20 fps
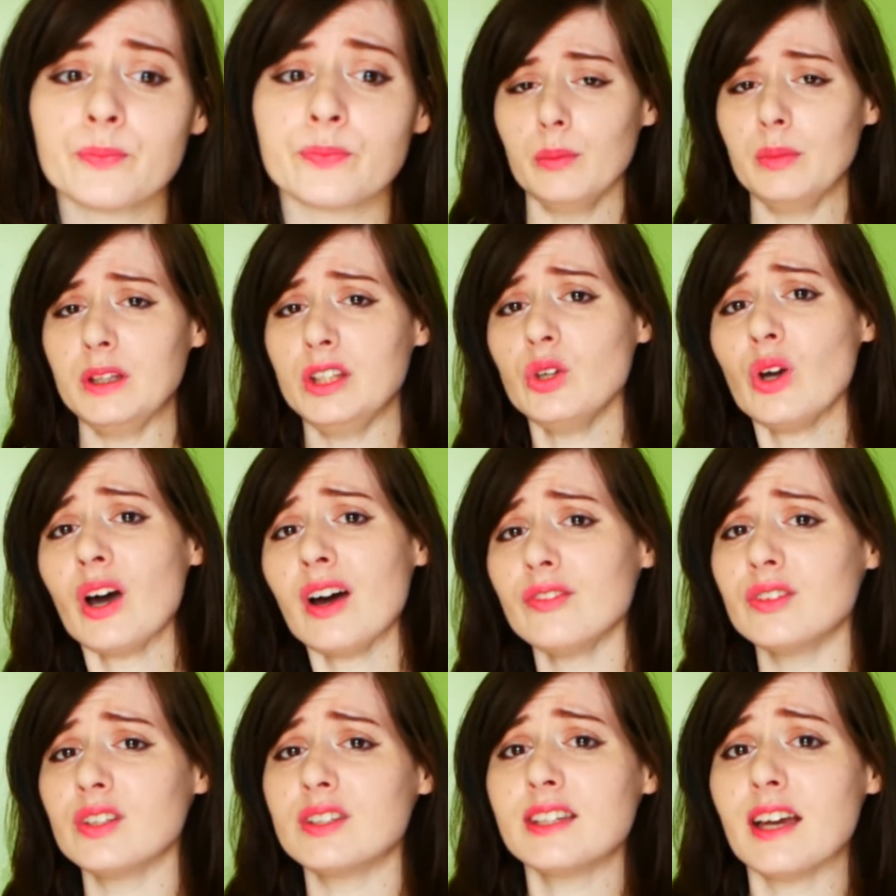I mean, you
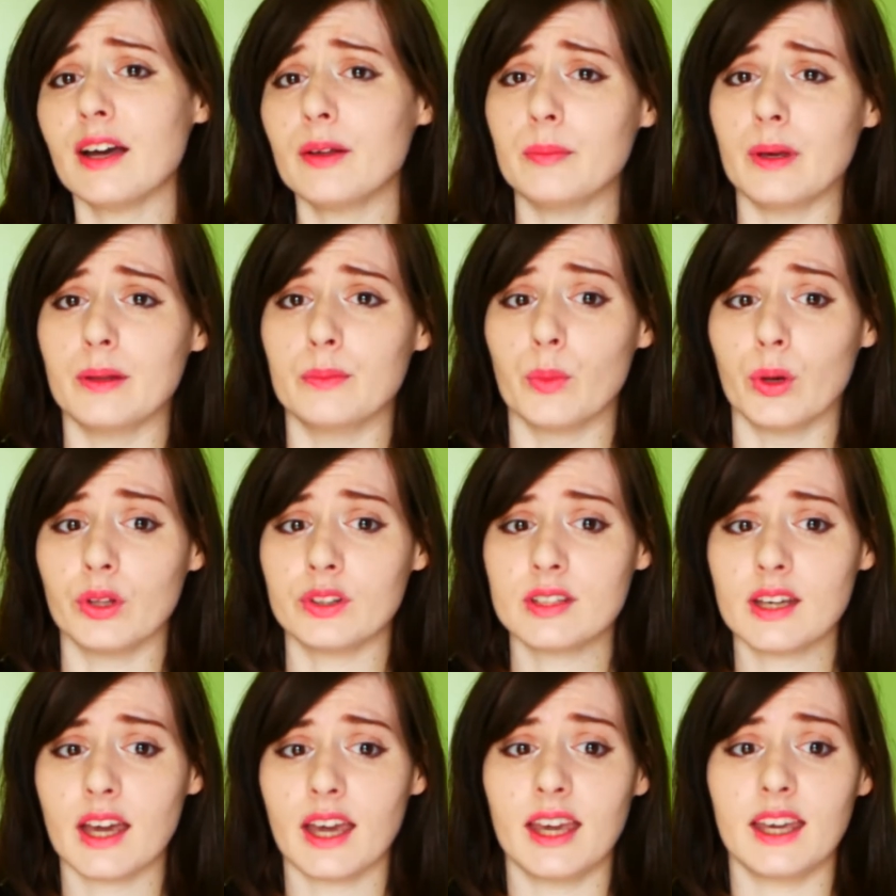have the Tianmen
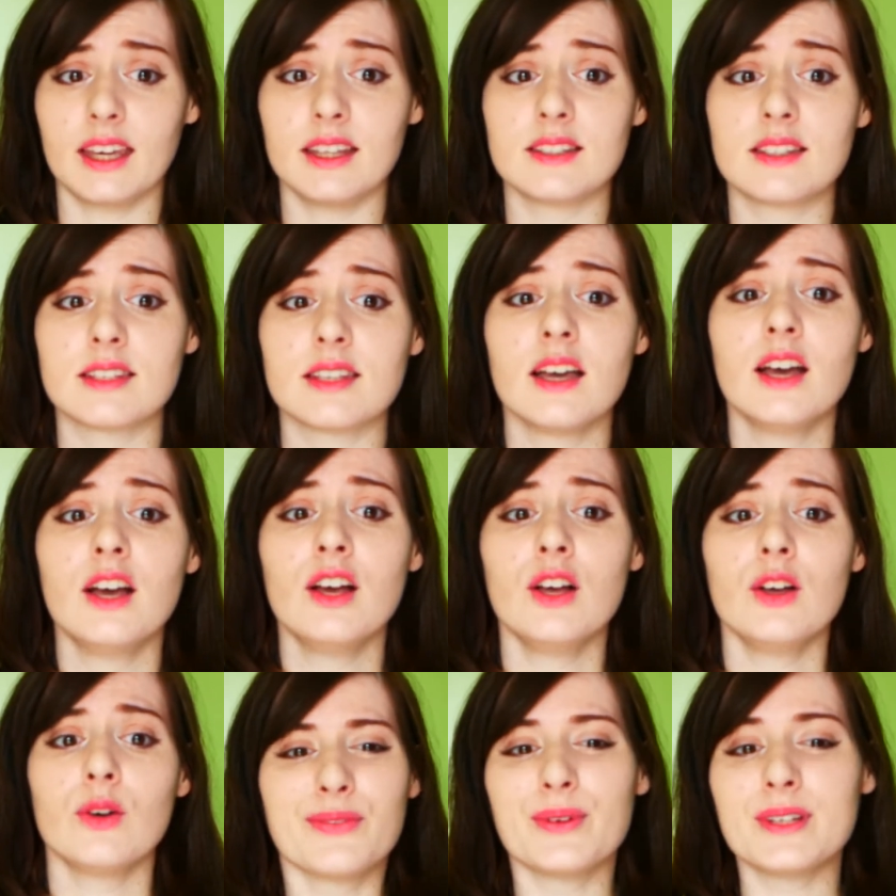Mountains
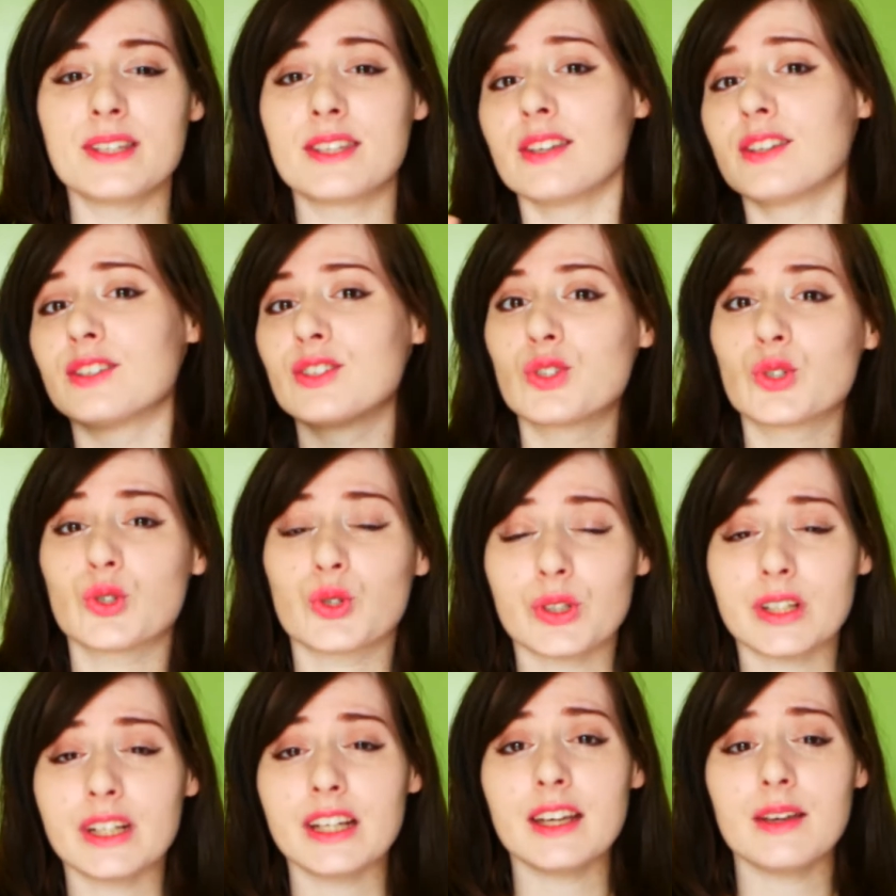with
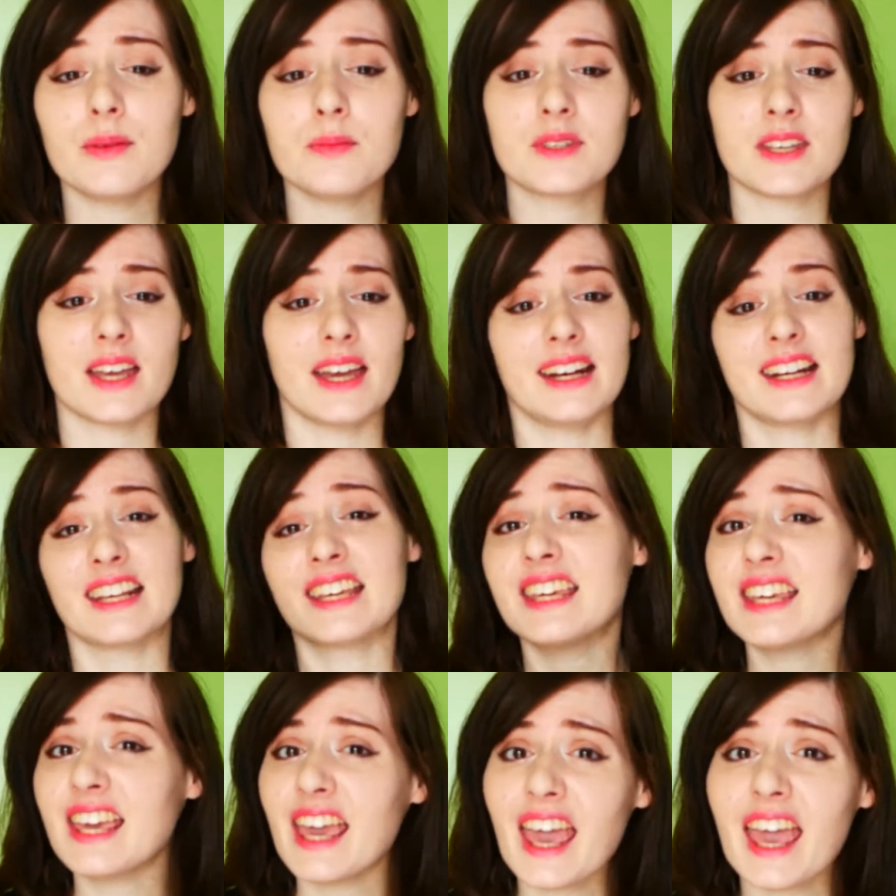streams and
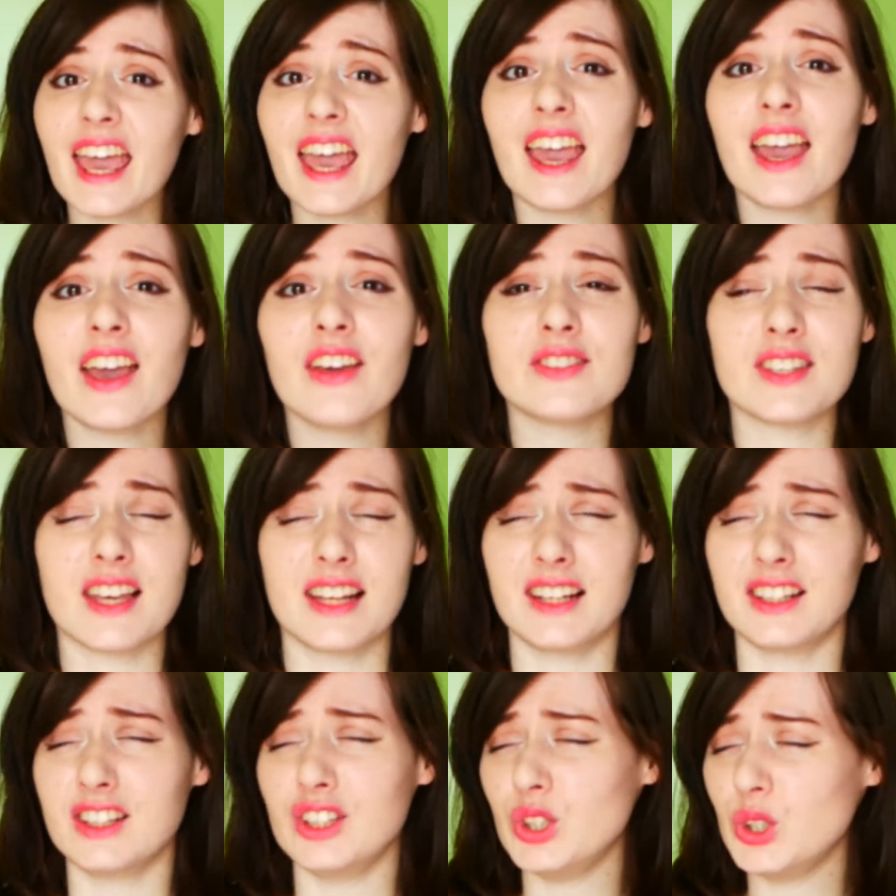caves
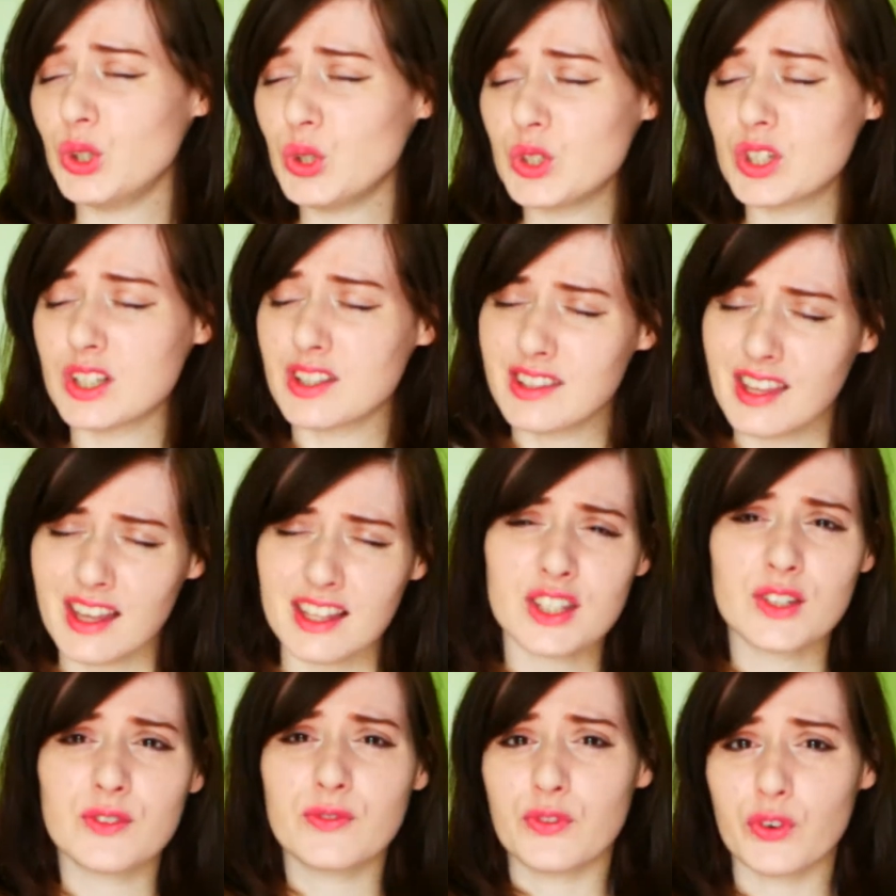and a huge
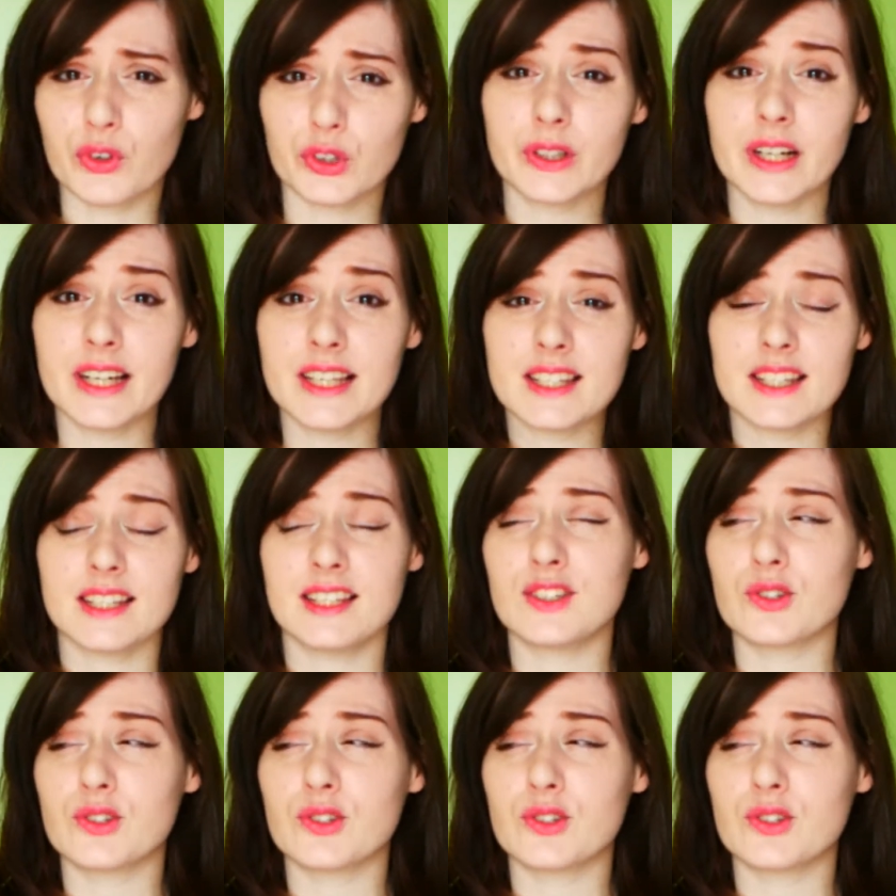dense forest.